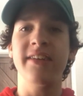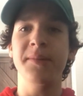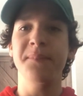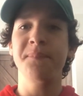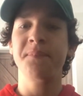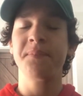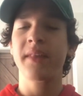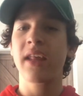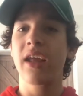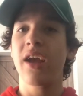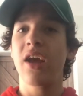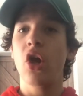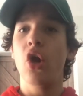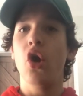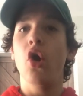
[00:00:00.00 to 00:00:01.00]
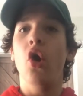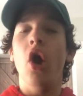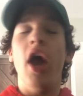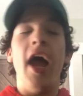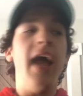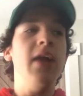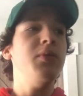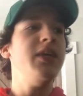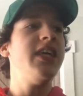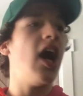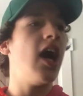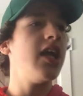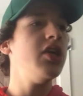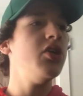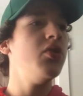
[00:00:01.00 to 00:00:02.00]
him. And we
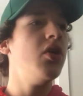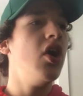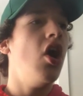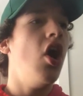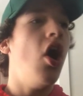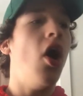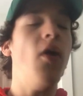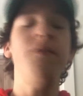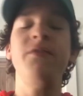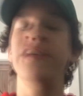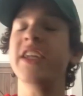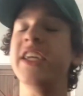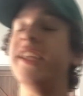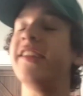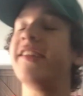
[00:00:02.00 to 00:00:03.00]
got to hopefully